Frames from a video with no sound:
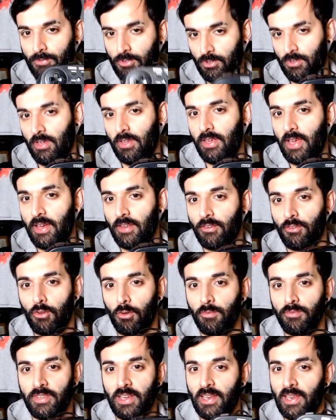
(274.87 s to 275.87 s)
again,
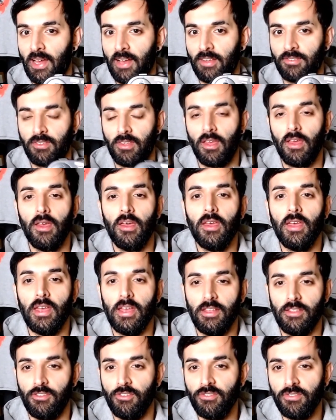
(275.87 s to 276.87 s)
comes dead last.
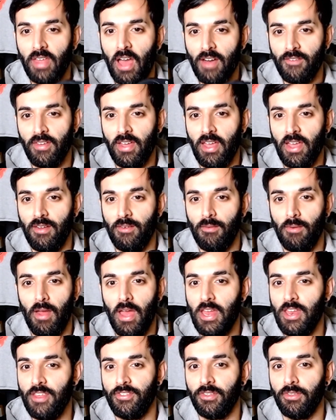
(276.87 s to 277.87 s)
It doesn't have
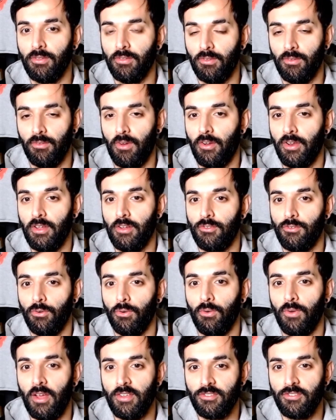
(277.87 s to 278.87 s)
anything on it at
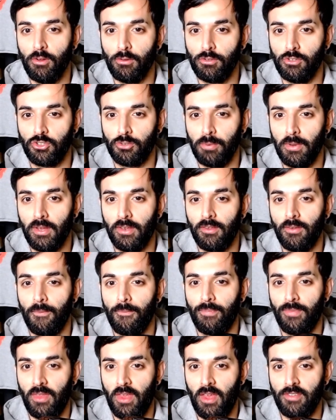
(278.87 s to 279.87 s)
all. Has no touchpad,
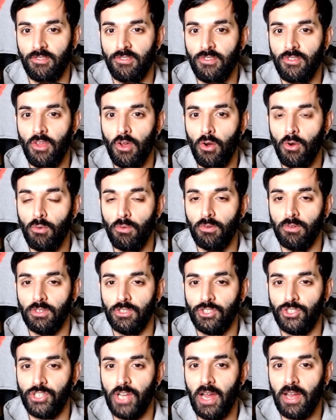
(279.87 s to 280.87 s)
has no
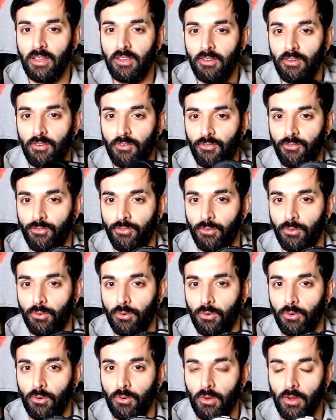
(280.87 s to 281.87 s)
jack
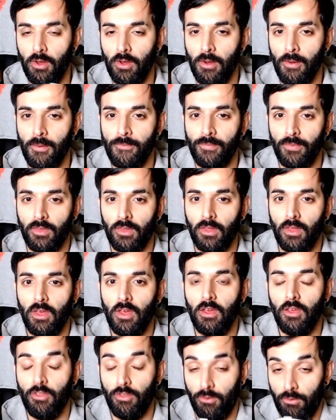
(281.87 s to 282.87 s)
for
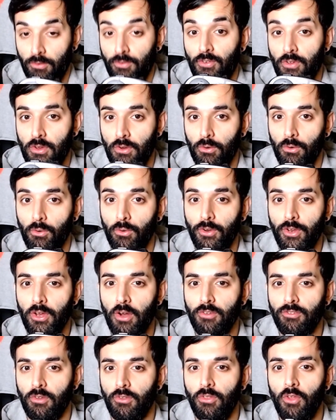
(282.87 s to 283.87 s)
your audio,
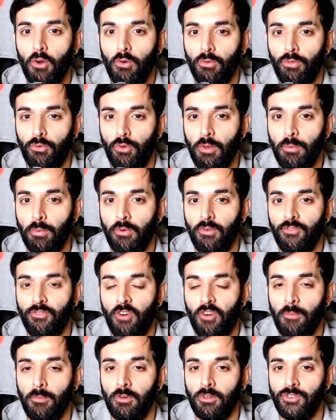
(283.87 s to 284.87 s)
so no
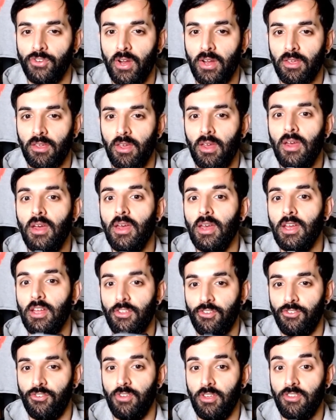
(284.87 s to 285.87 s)
3.5mm jack.
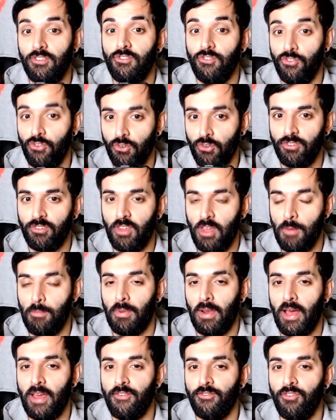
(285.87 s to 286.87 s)
It is just a
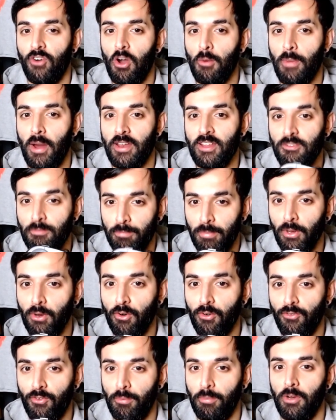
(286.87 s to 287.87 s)
plain fight pad. It's
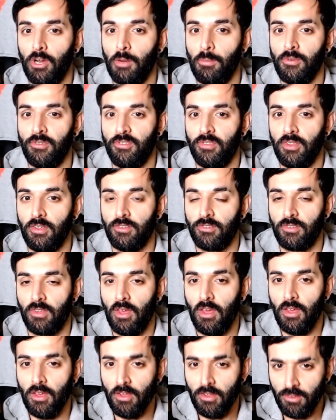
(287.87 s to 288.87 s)
built for purpose, this.
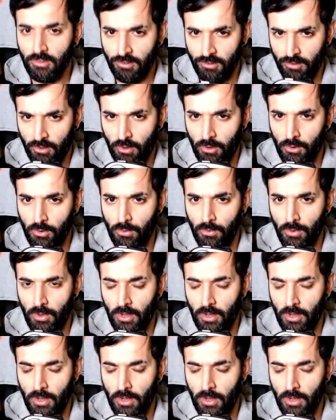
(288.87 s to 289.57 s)
So